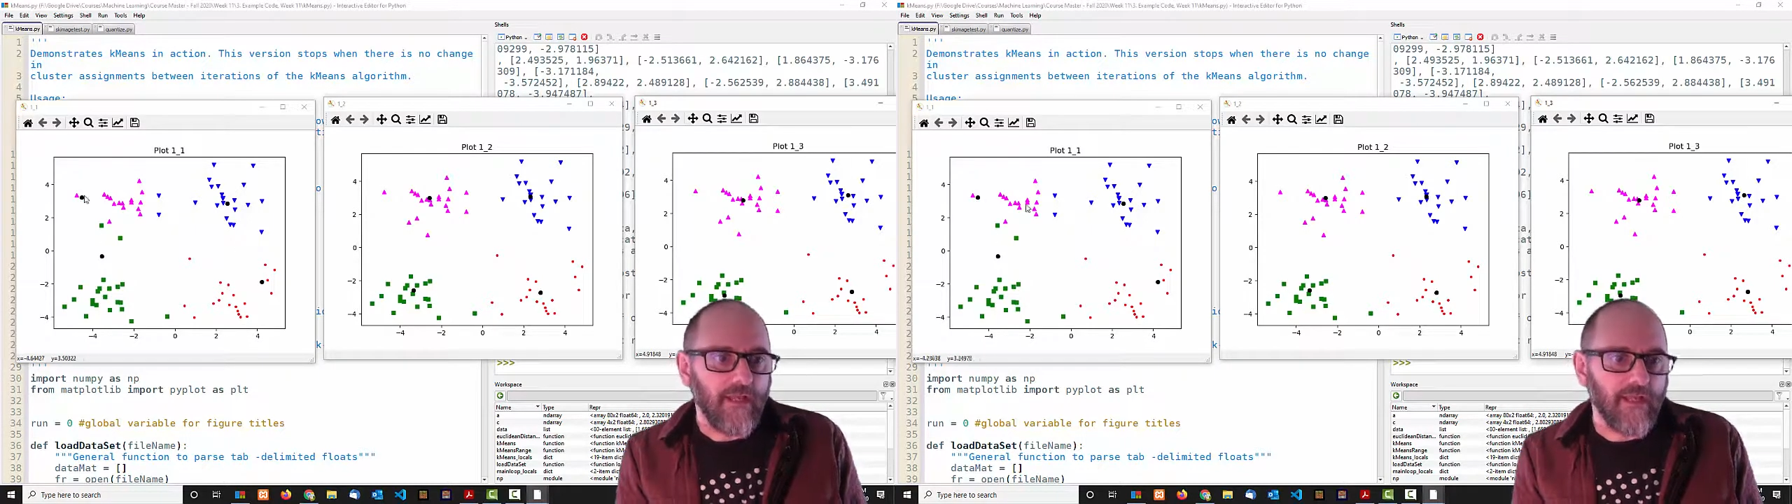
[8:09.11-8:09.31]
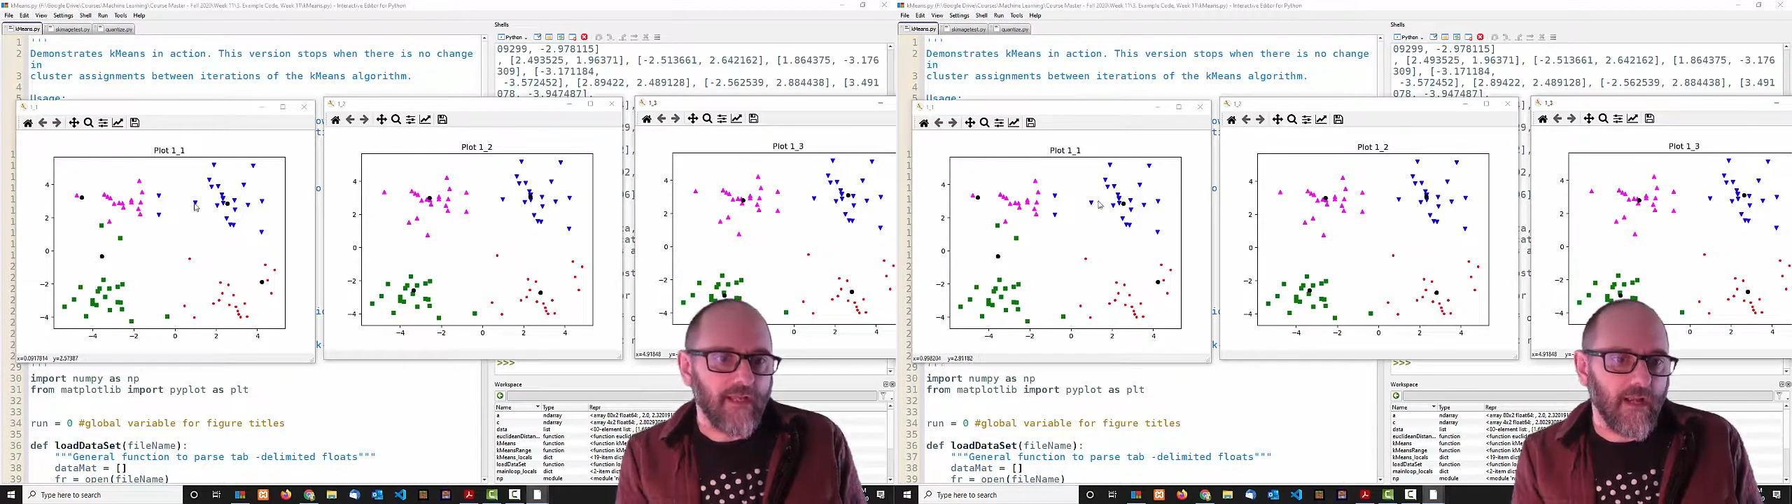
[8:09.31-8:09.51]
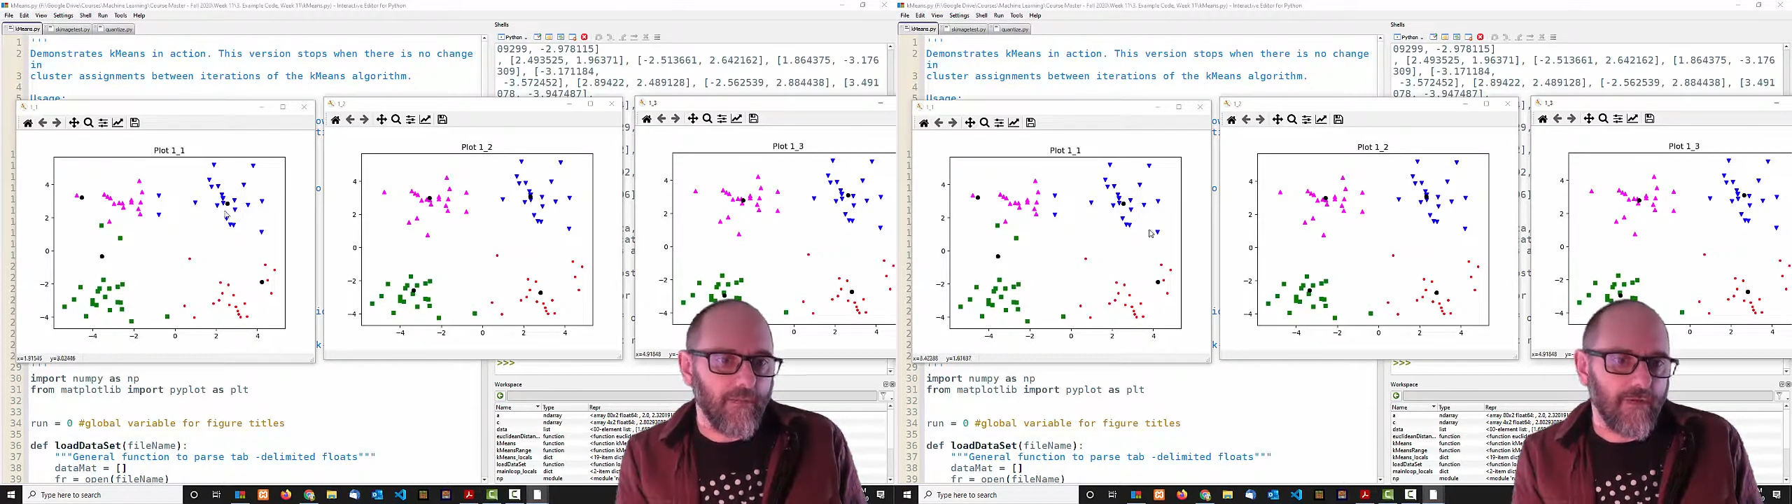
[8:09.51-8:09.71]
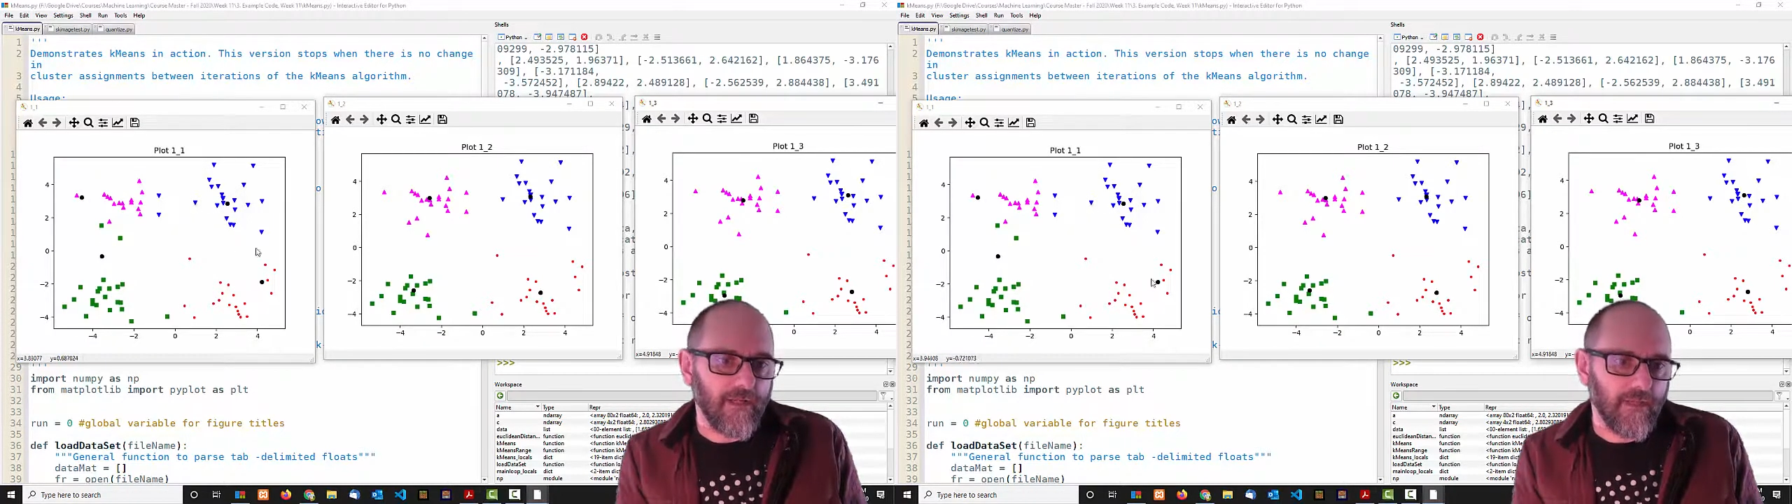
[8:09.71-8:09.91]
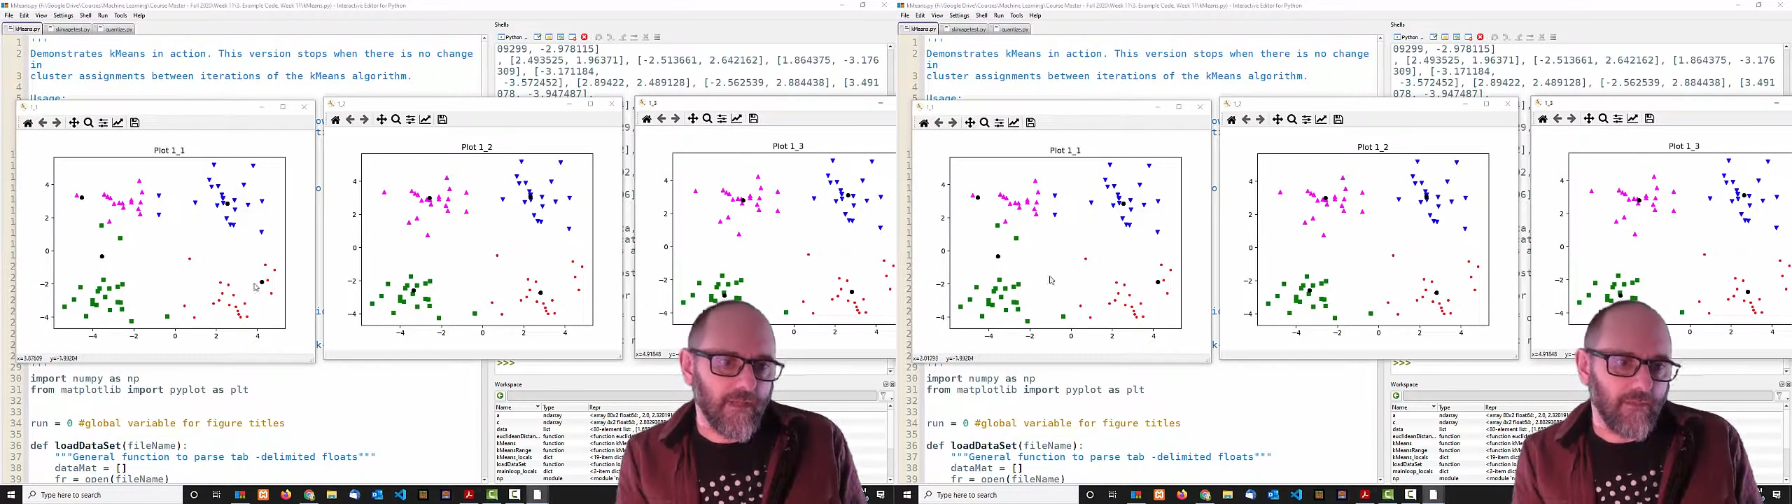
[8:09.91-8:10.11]
and it got
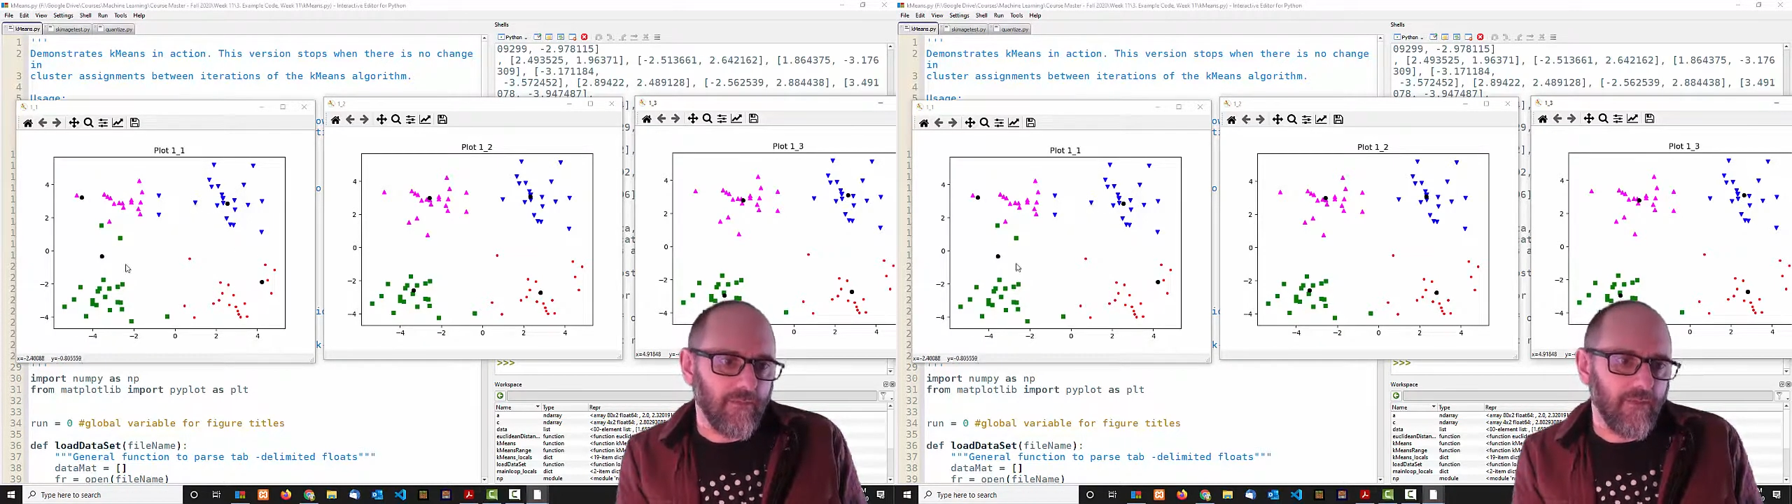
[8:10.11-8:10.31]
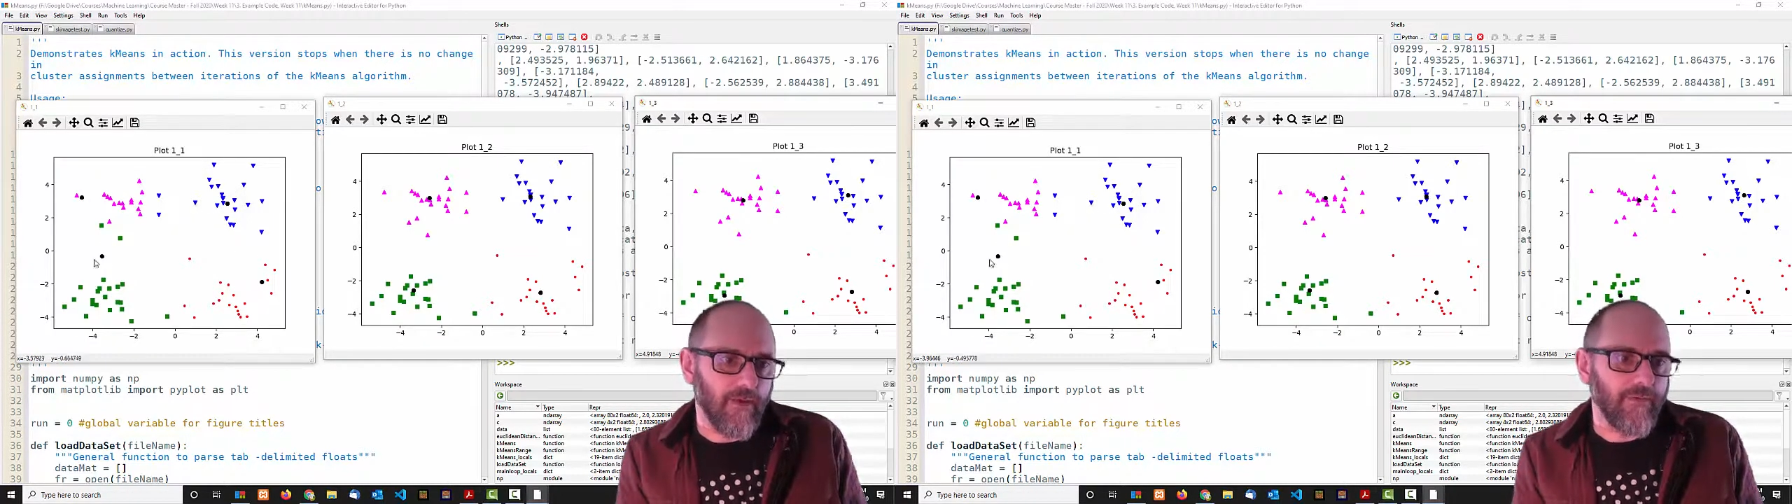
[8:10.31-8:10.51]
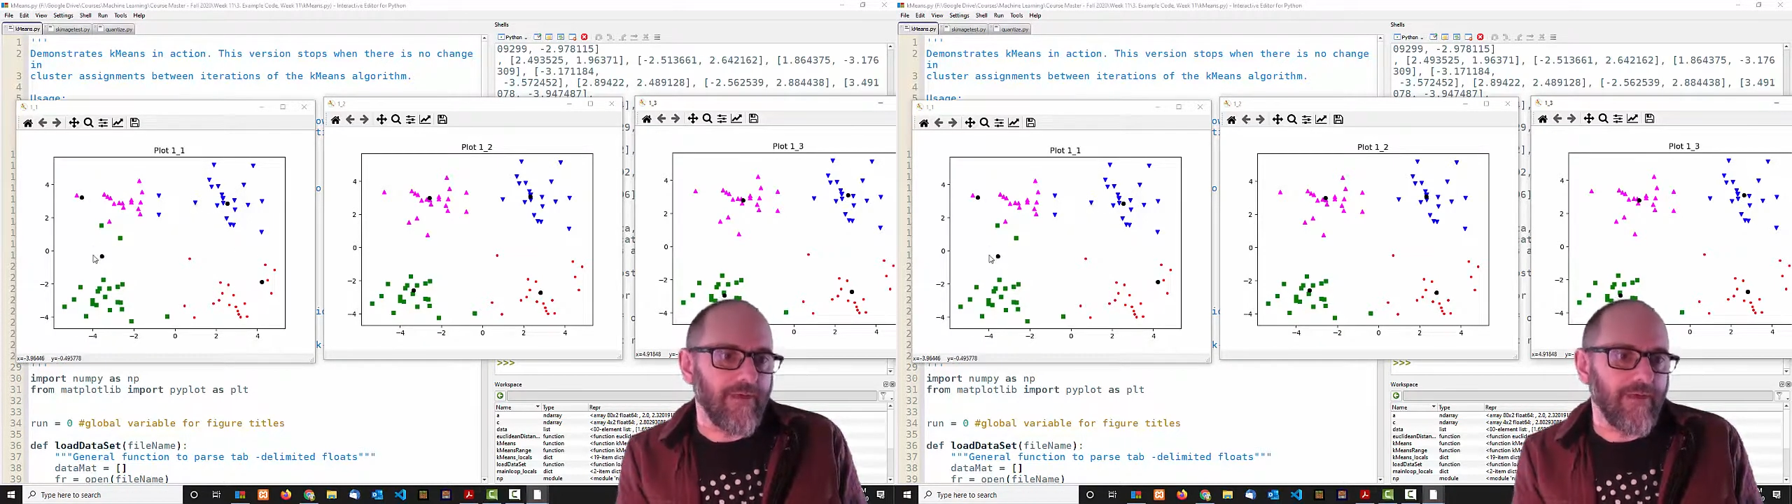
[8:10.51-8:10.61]
pretty lucky with where